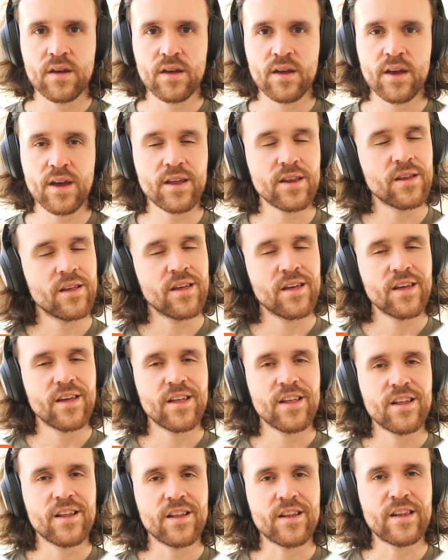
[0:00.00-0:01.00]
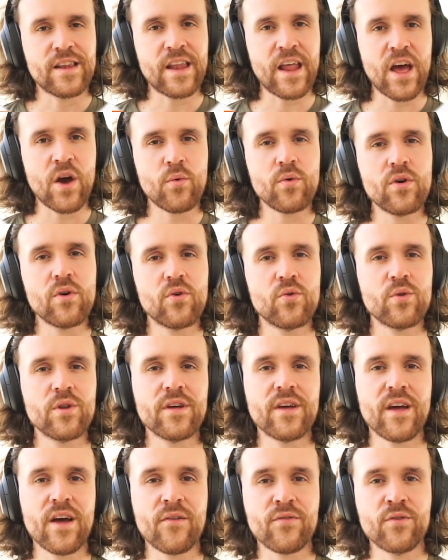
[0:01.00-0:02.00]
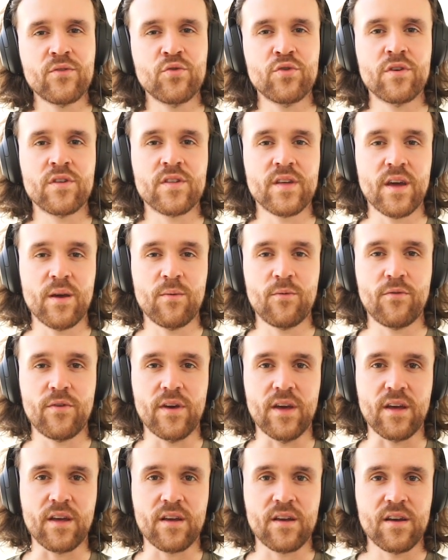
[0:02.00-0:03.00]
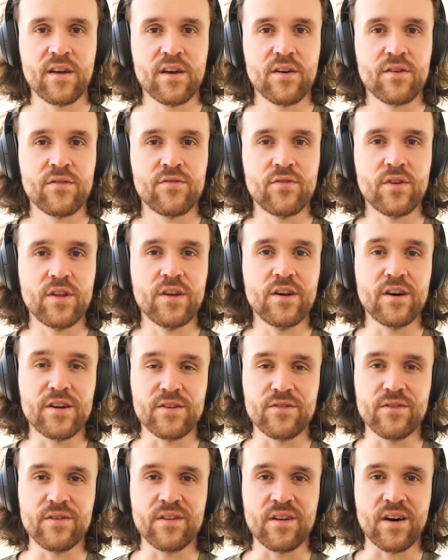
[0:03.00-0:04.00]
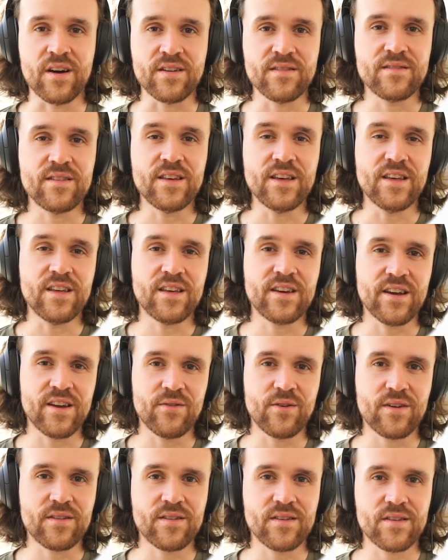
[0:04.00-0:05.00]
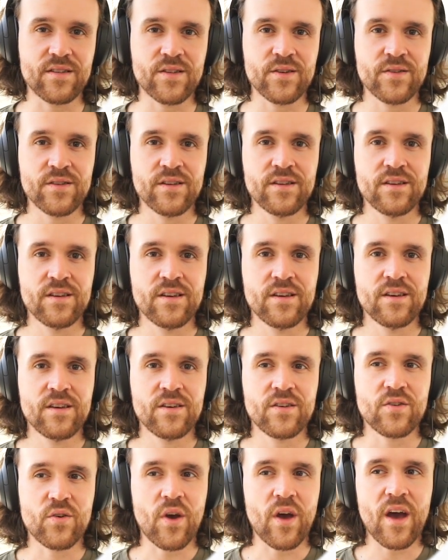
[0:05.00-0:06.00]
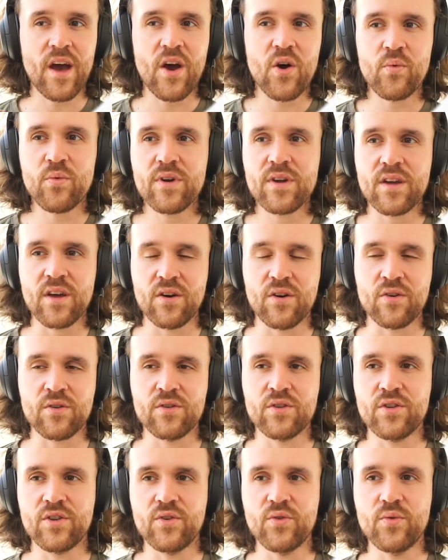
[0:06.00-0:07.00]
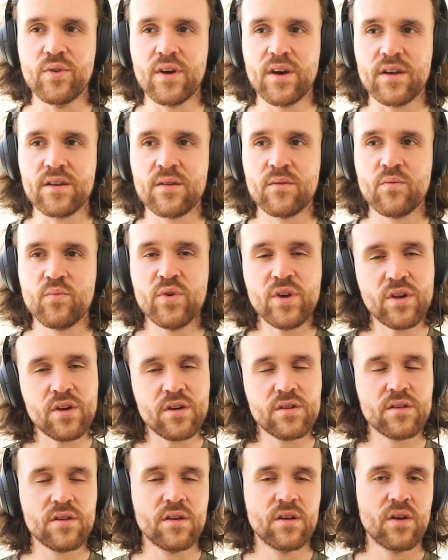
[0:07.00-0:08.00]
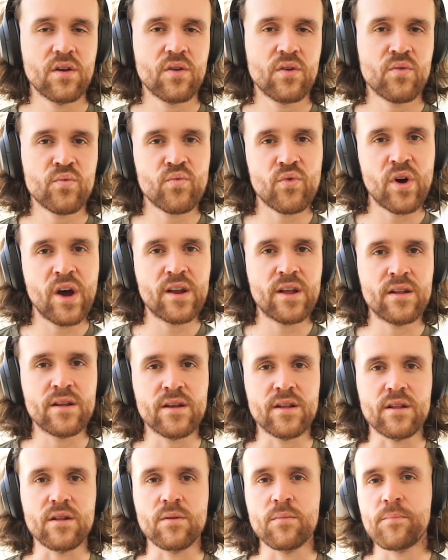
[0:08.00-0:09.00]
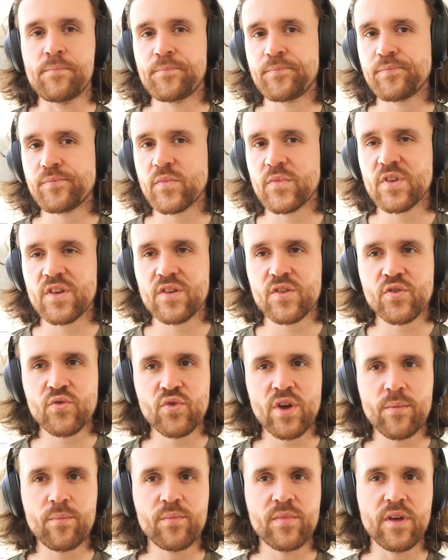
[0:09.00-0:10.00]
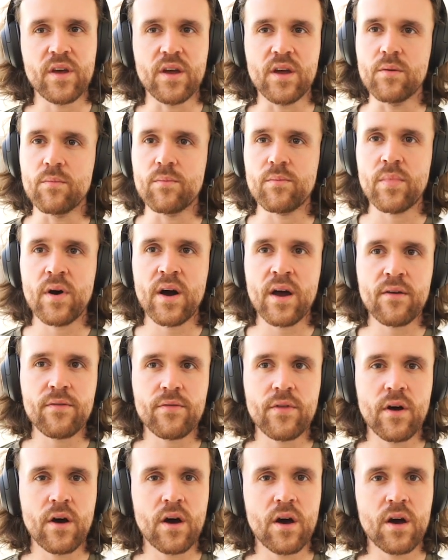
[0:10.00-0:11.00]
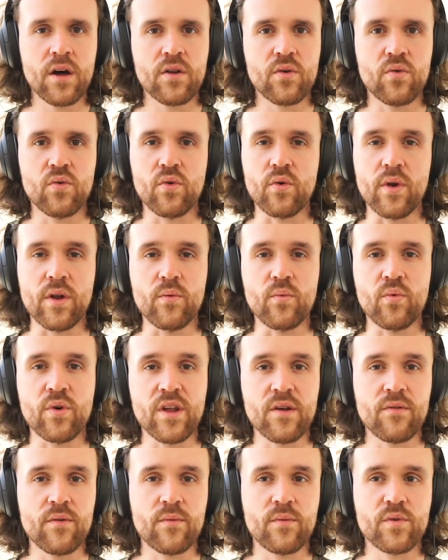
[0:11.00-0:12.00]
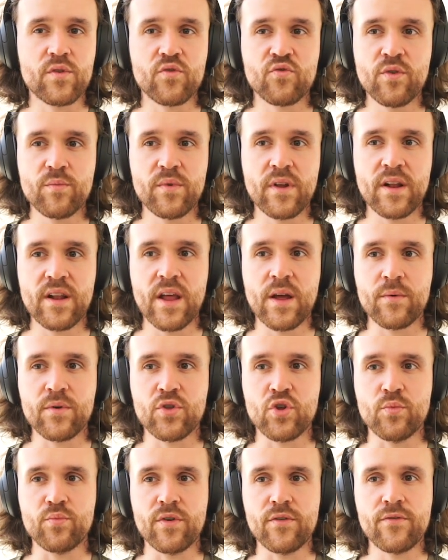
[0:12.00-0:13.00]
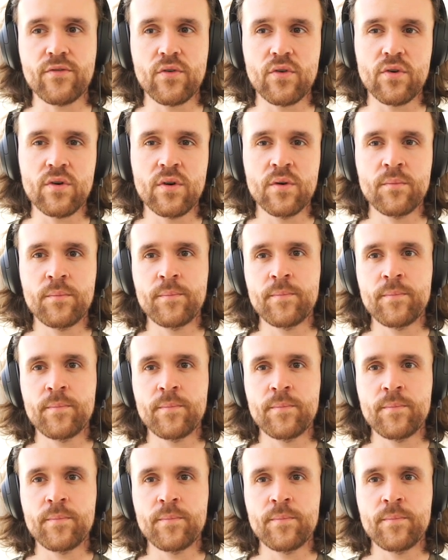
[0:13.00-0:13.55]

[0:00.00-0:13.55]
And now we only have to do the same thing for the other 19 characters. So how are we going to do that? We could write a little script in Python or in whatever scripting language you prefer,